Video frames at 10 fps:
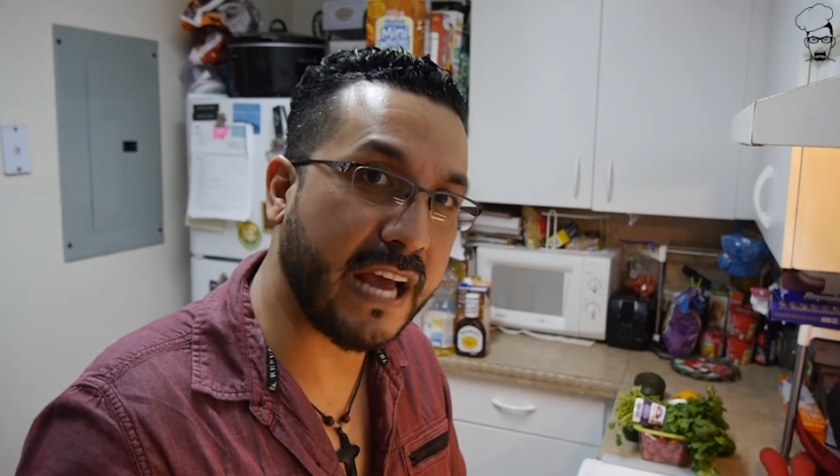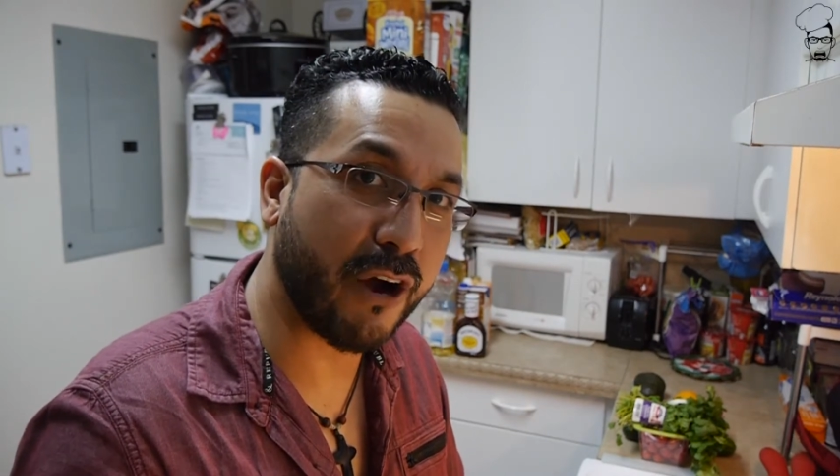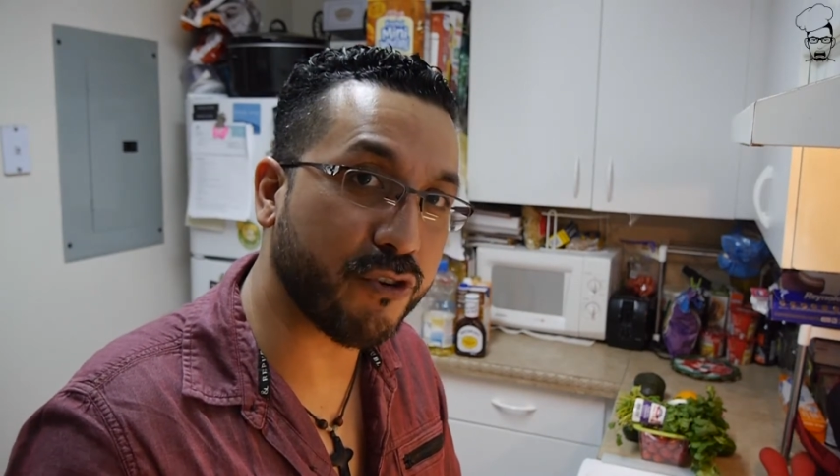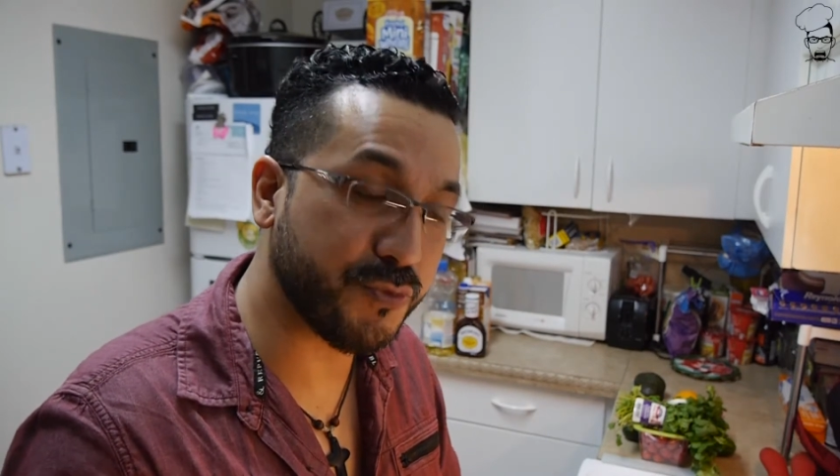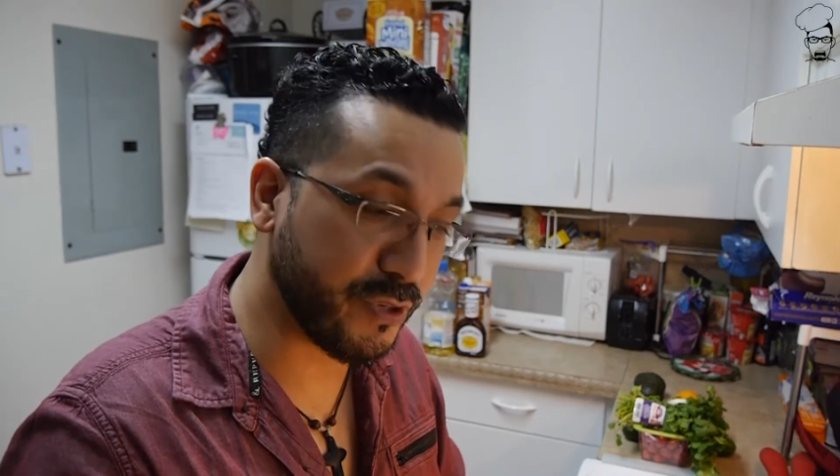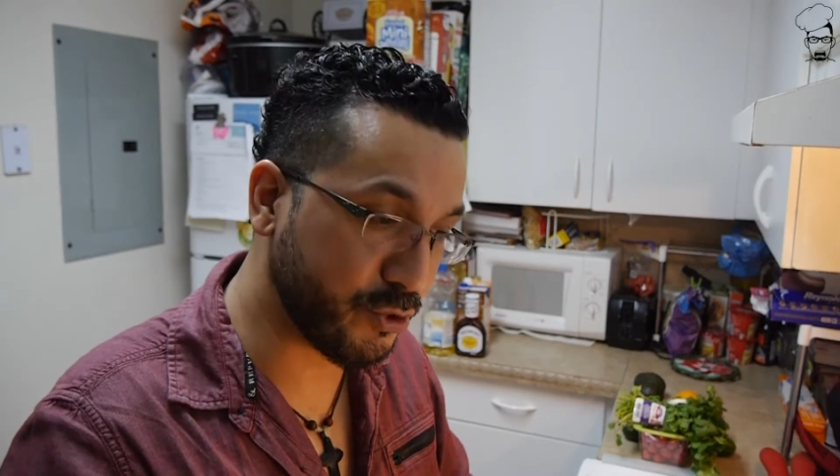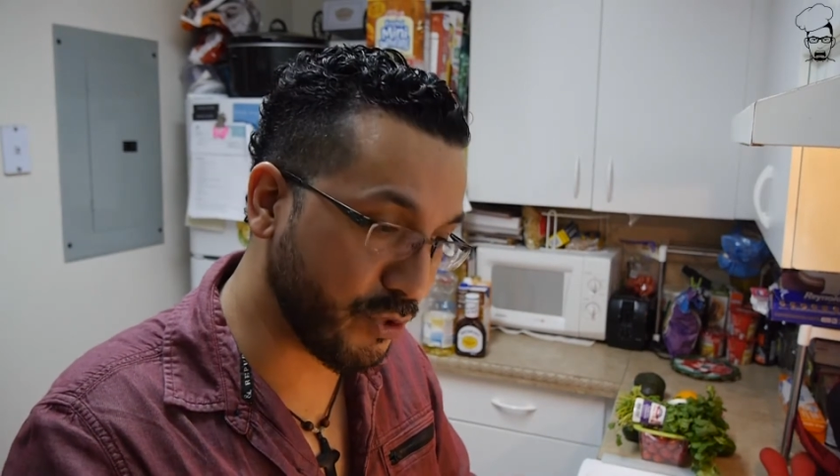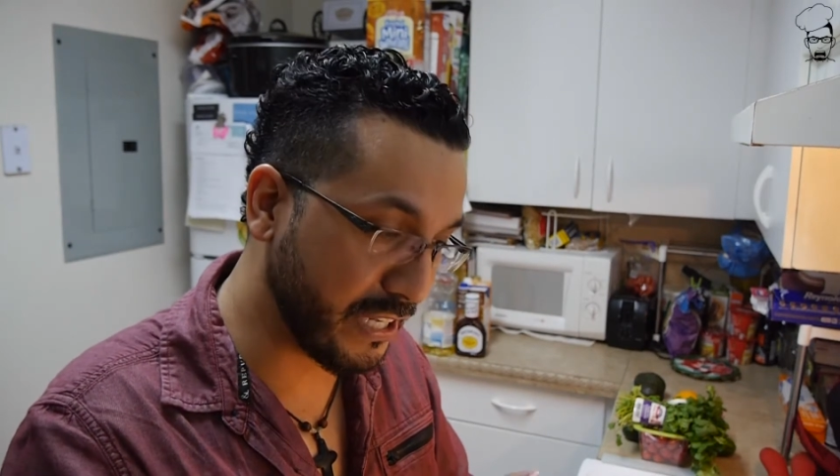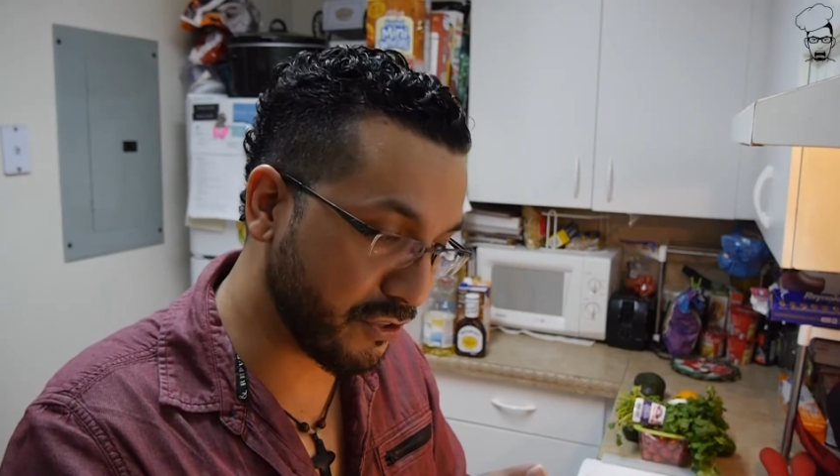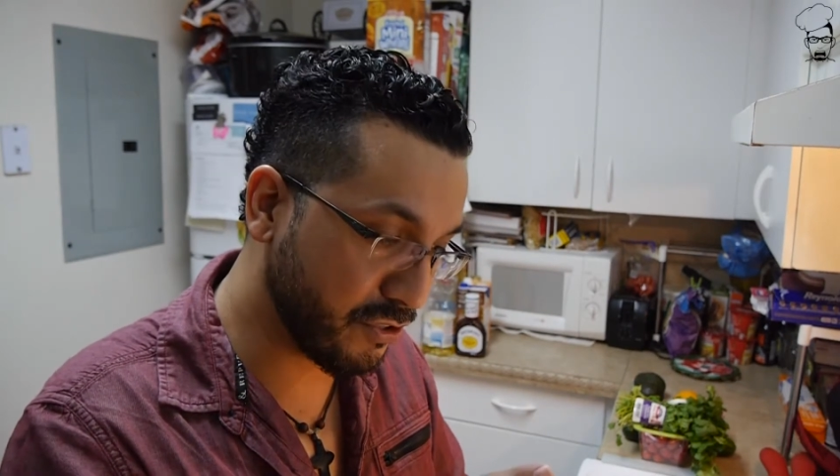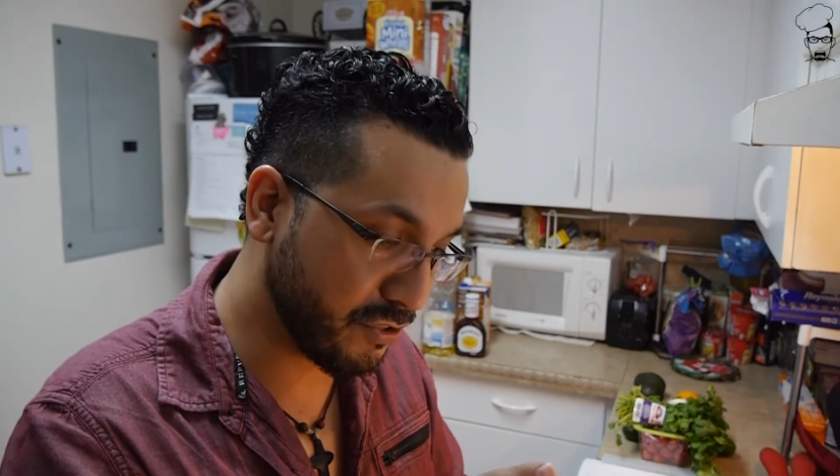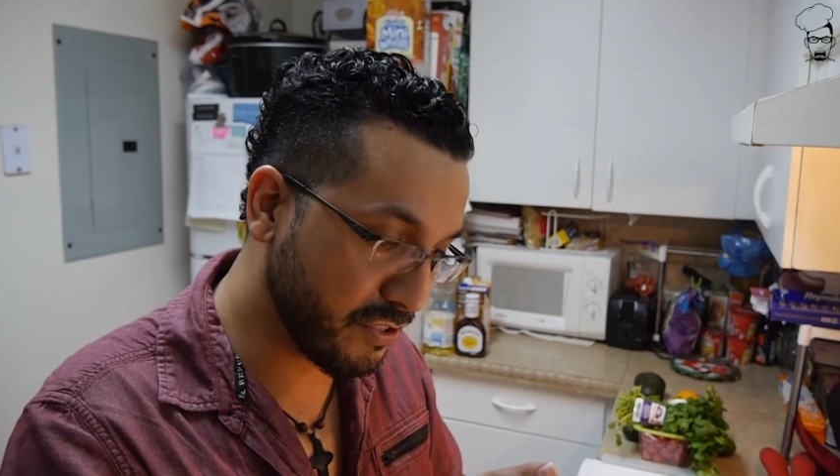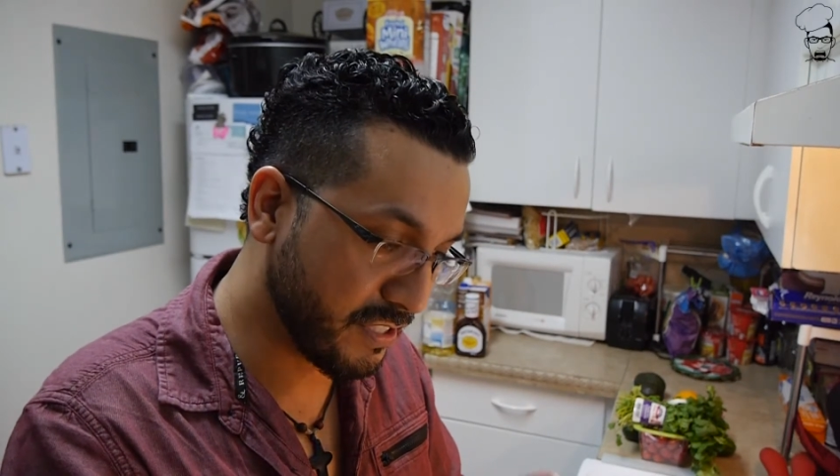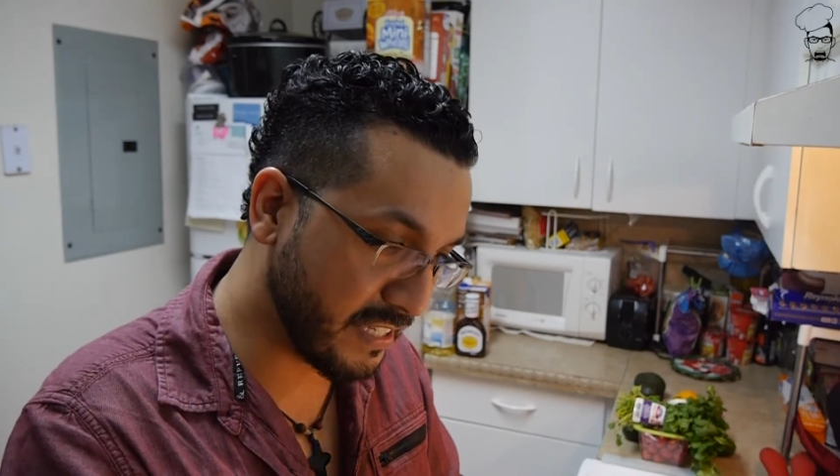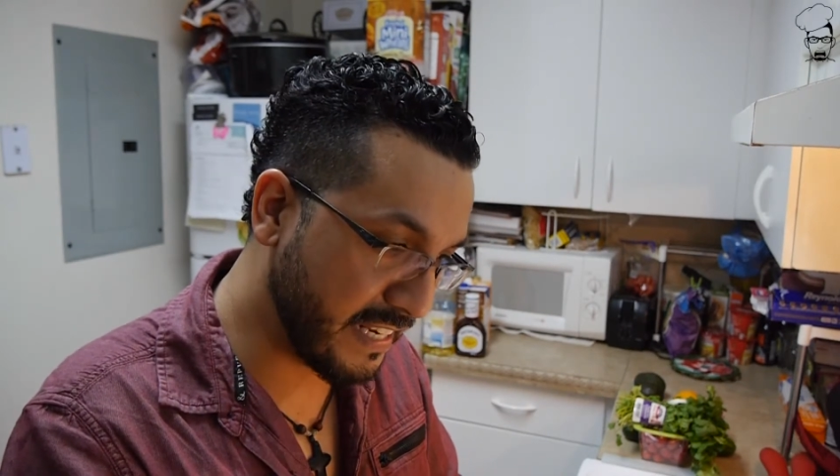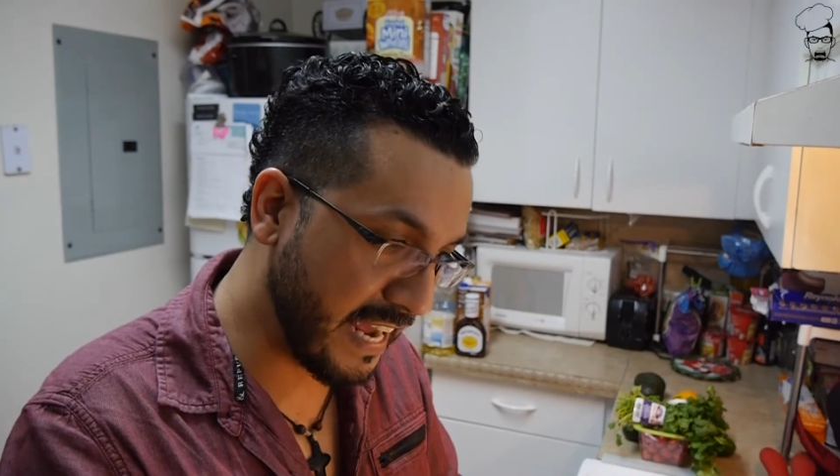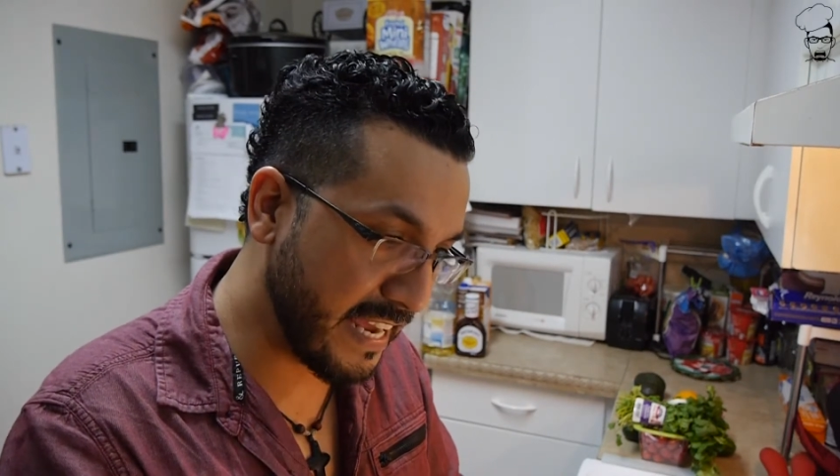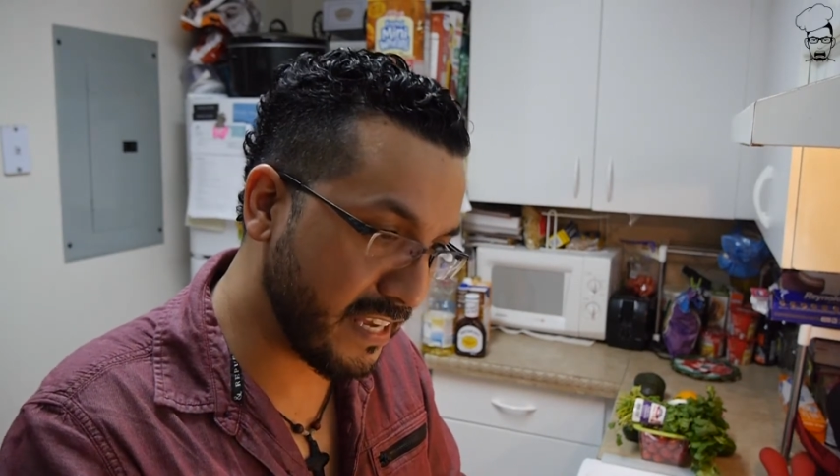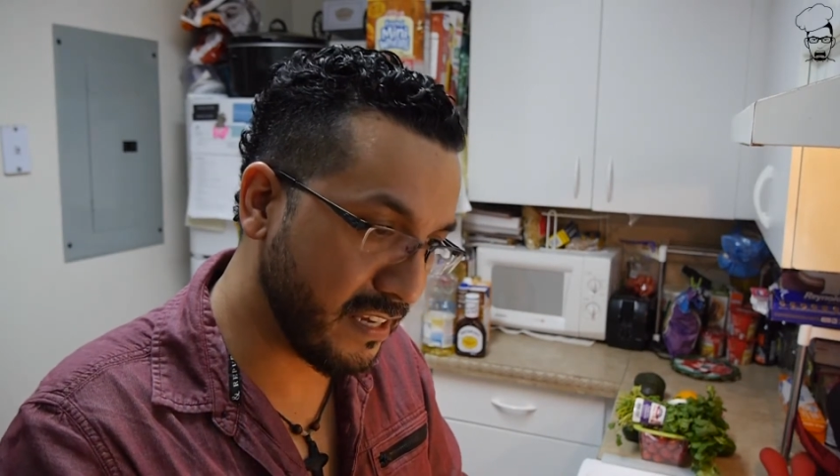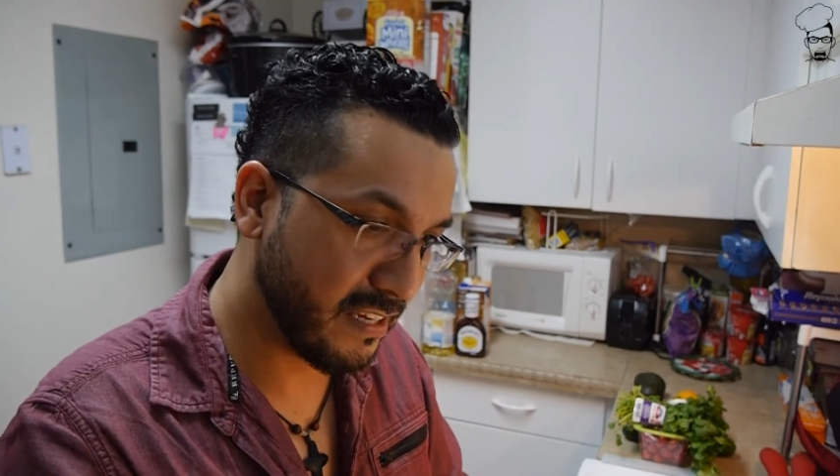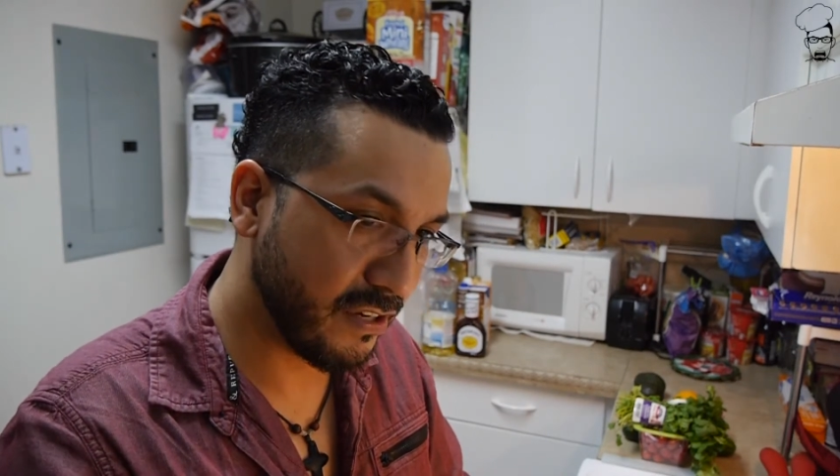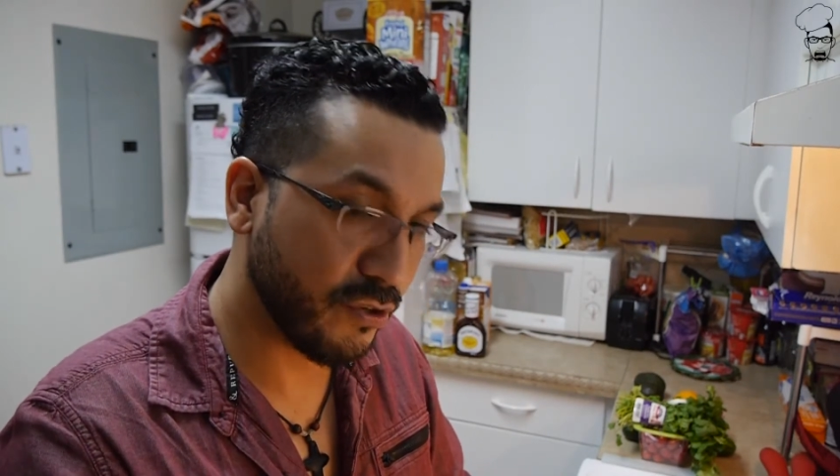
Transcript: hours between today,